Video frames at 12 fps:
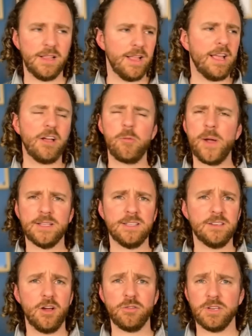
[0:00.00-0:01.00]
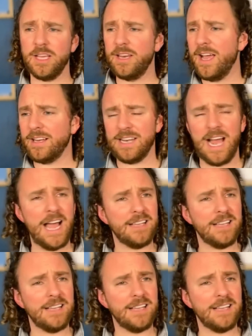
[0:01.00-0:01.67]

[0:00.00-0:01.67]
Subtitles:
Like I go back to Dalton Connect. I